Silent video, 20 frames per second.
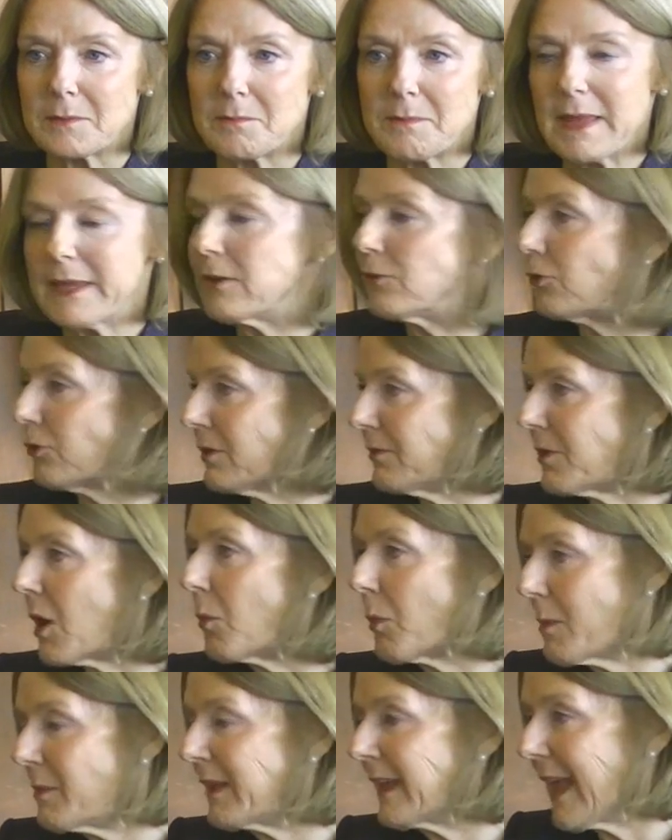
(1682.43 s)
making sure you've
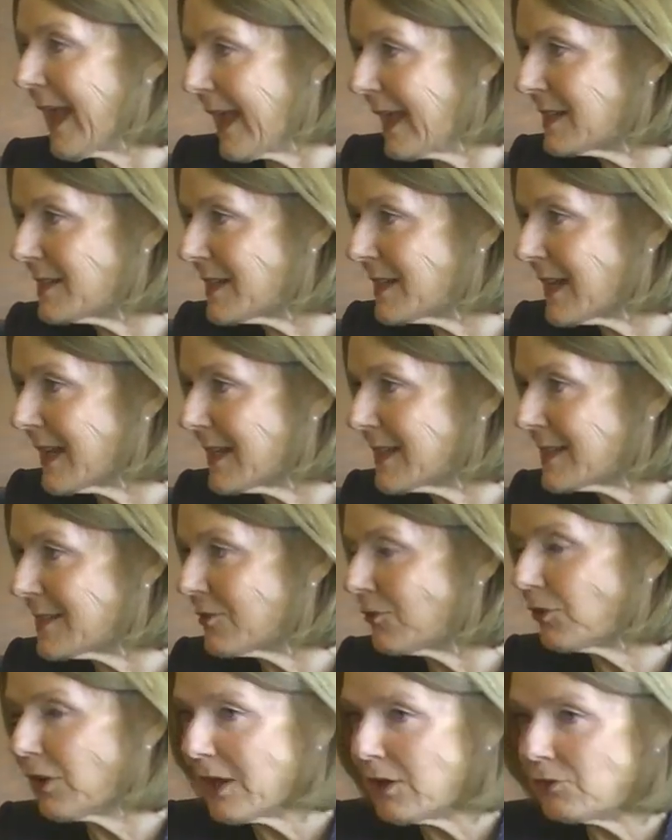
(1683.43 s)
got women candidates,
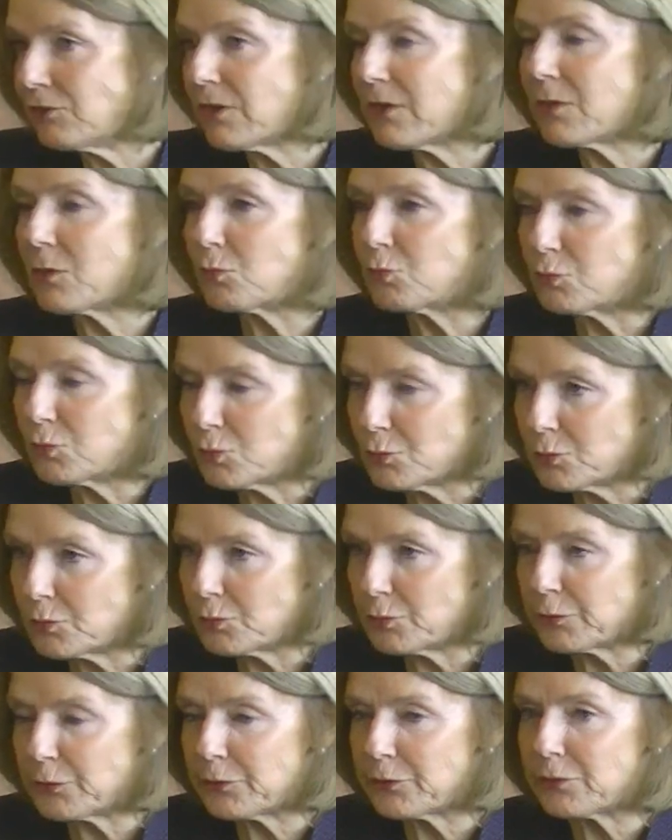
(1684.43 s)
changing the
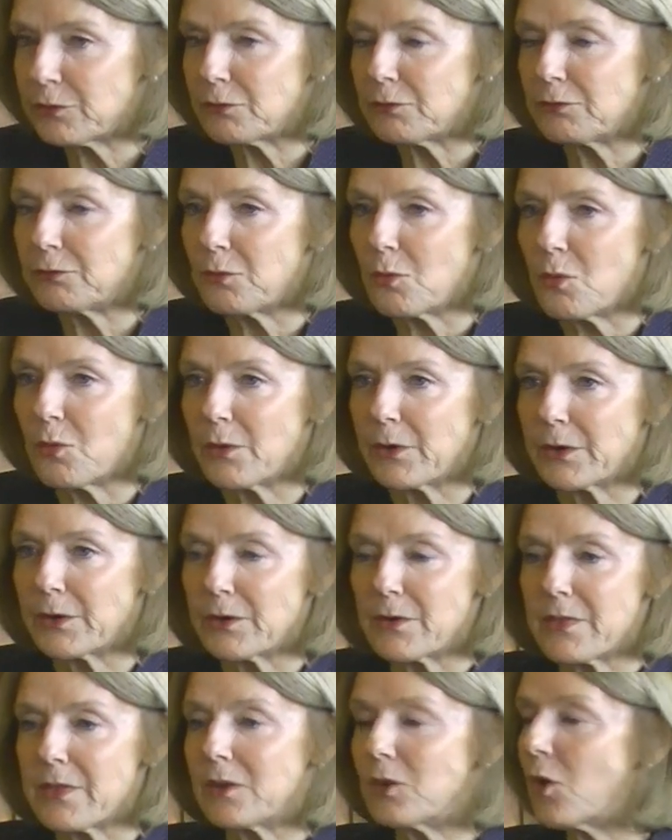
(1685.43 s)
rules
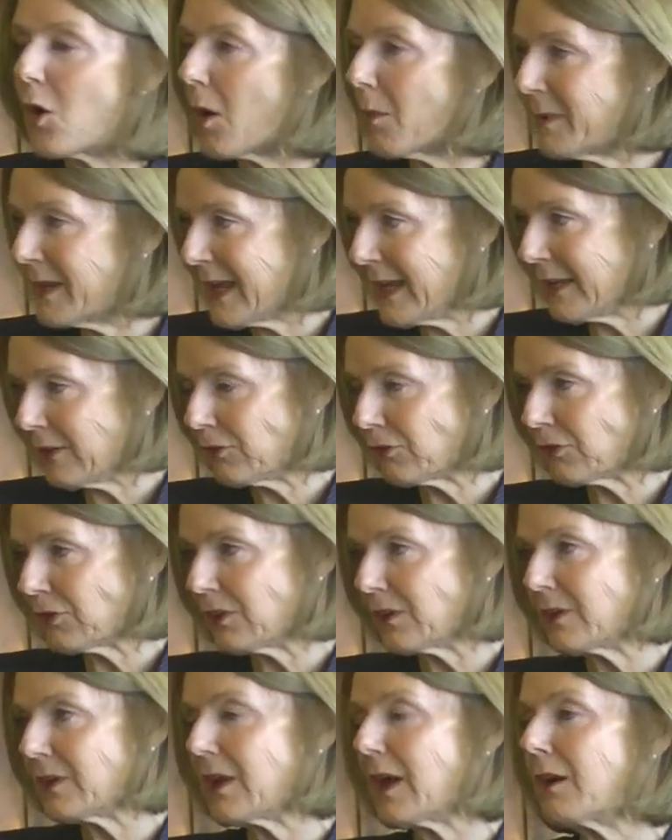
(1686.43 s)
for the
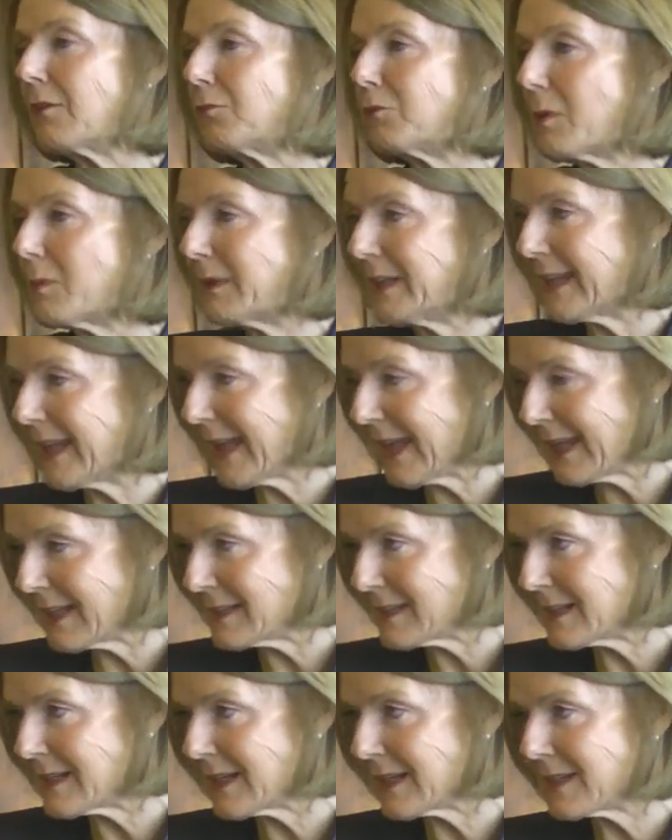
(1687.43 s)
nomination of women
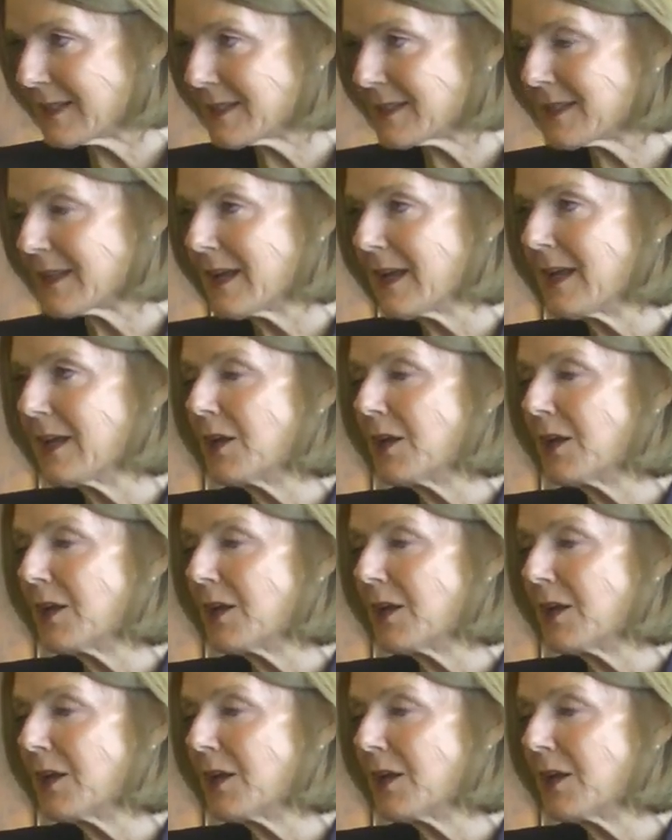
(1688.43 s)
candidates